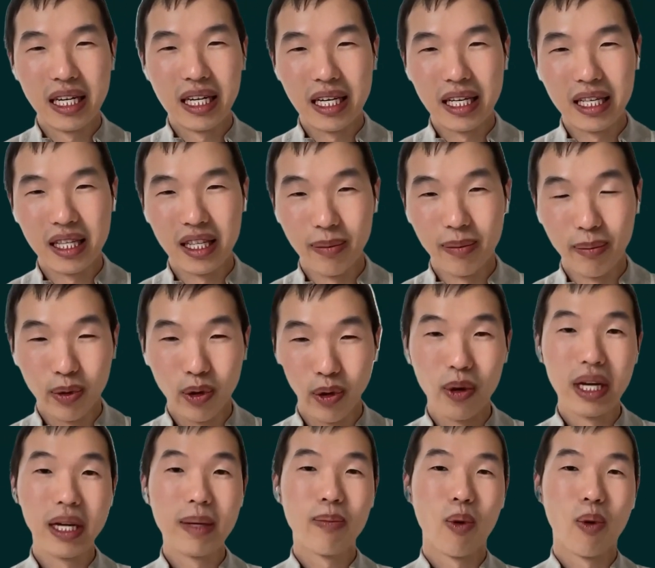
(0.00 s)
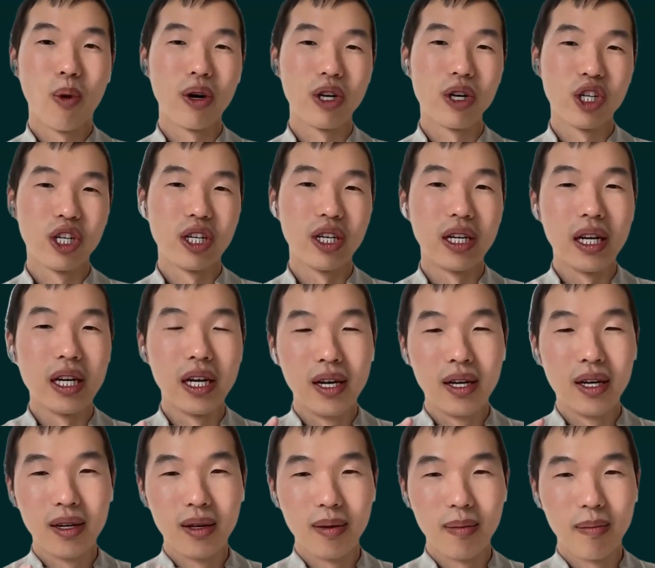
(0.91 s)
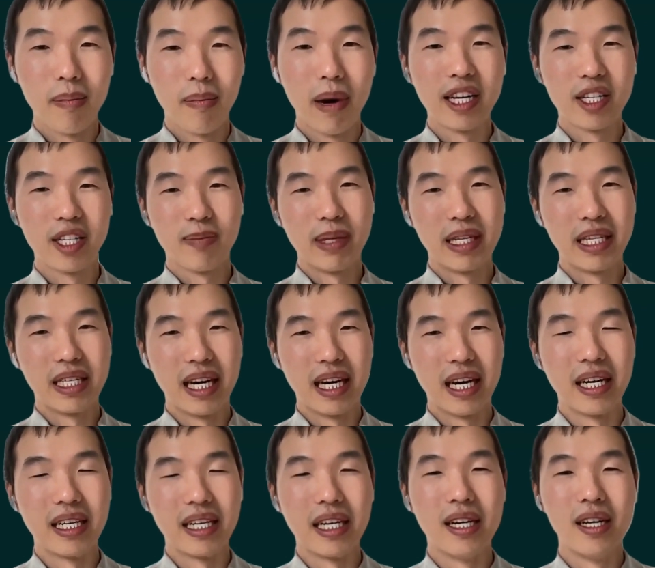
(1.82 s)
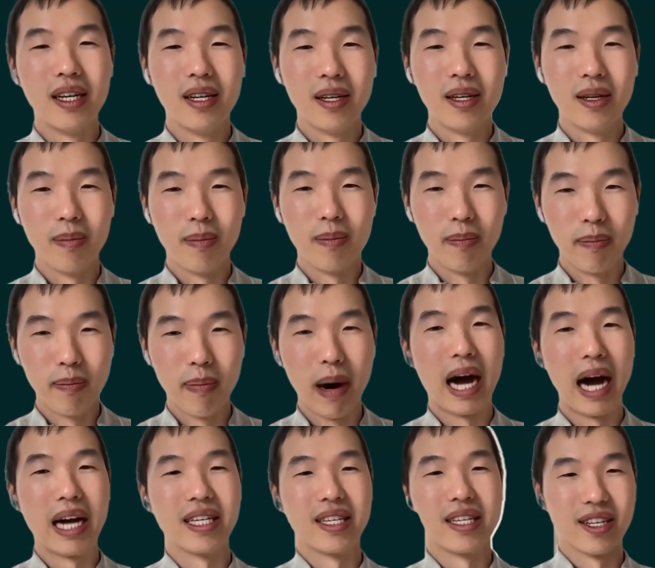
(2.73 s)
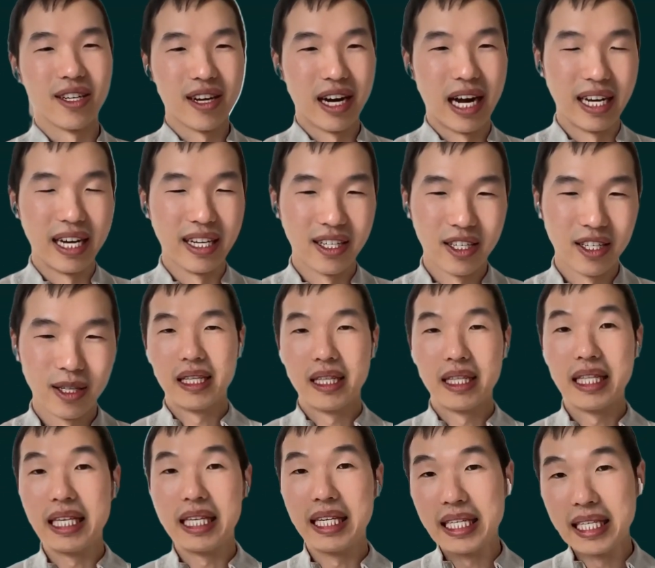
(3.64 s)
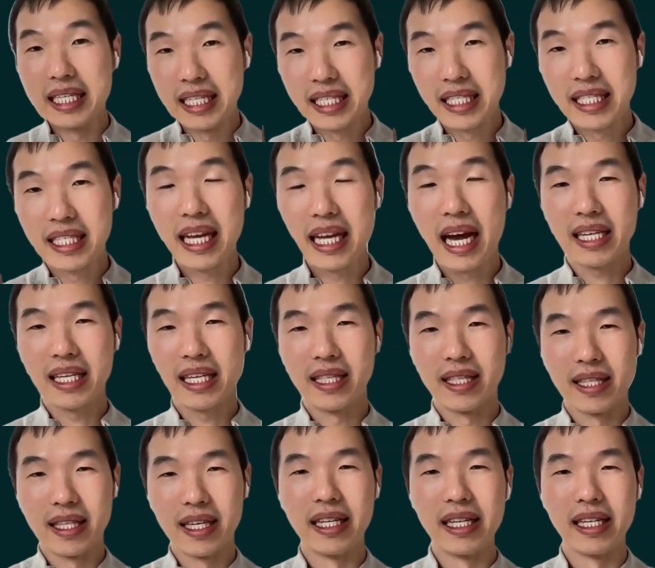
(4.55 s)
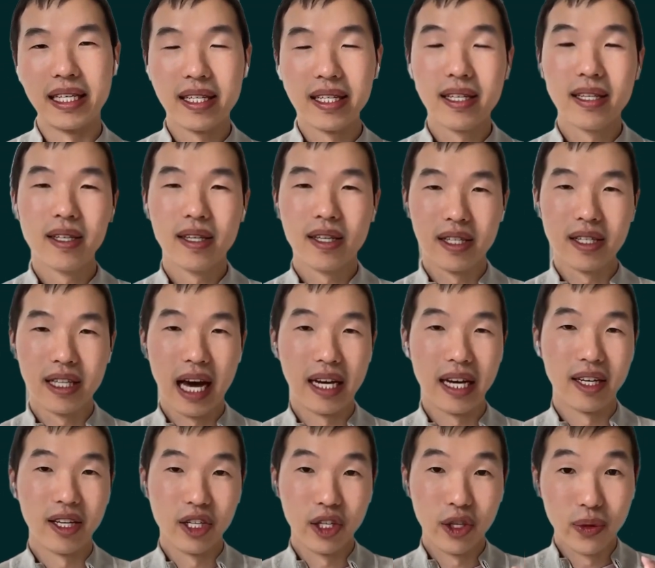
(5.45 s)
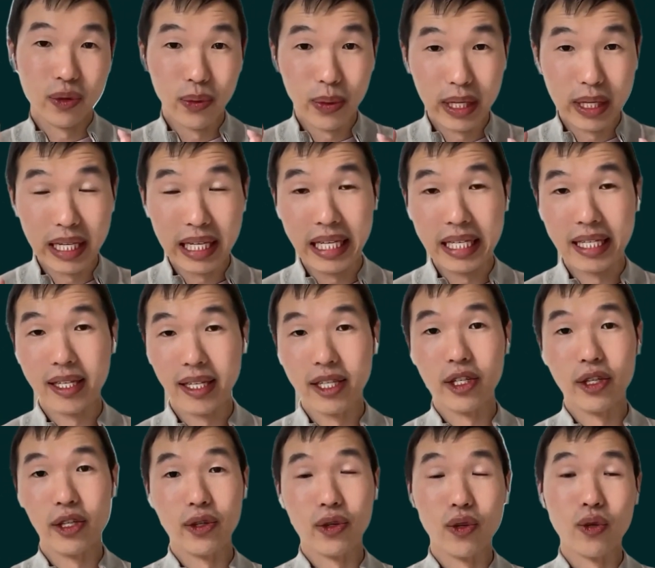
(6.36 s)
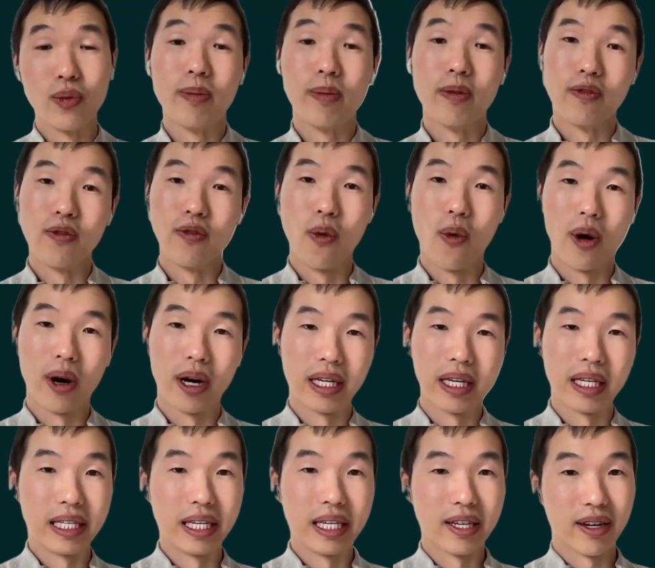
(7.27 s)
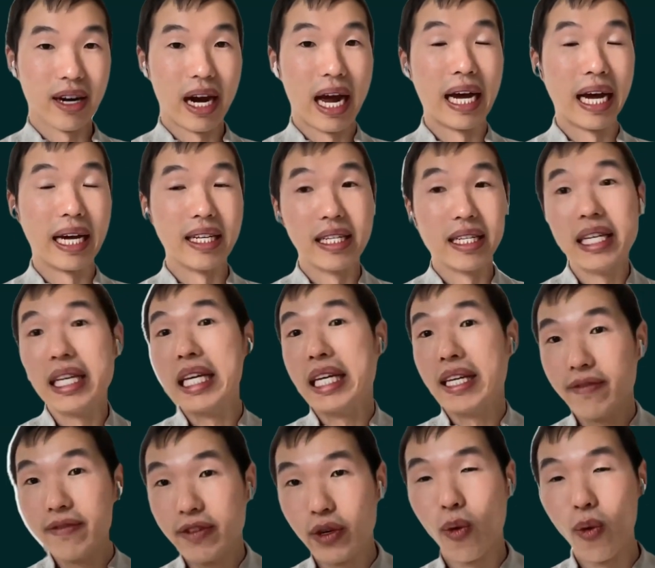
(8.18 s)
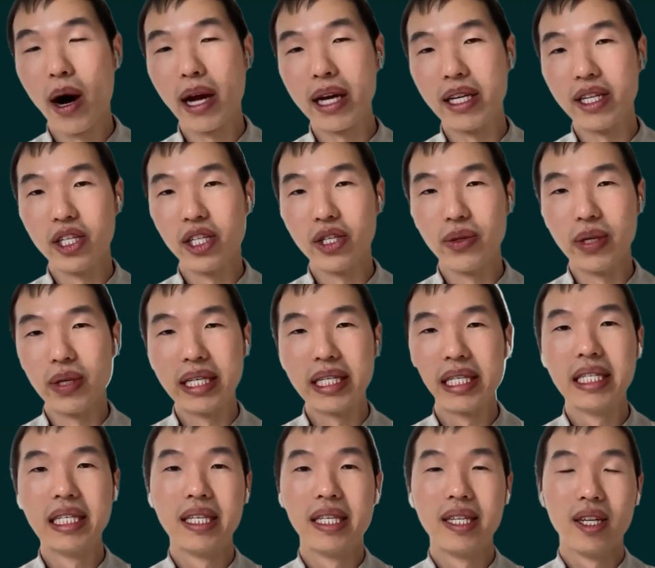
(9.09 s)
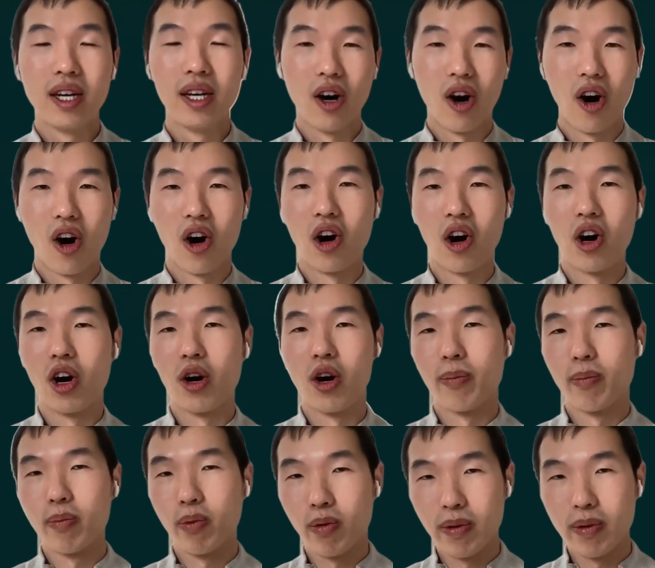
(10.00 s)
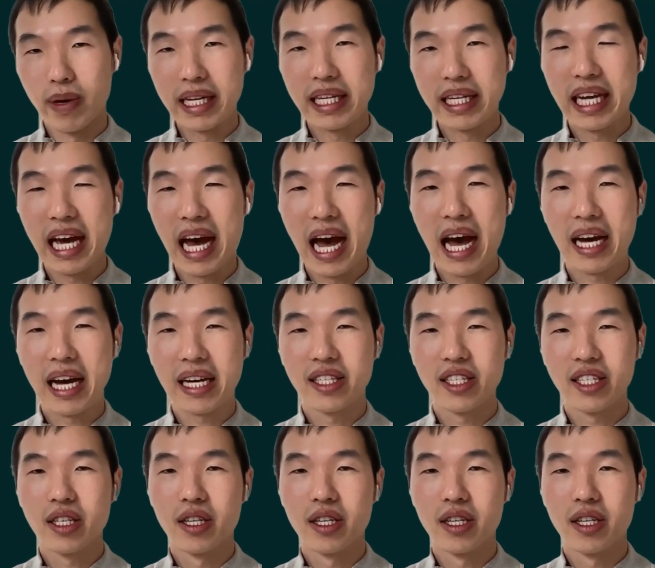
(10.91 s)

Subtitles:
the employee portion must be done by year end. The second thing that you need to do before year end, if you want to do it, are pre-tax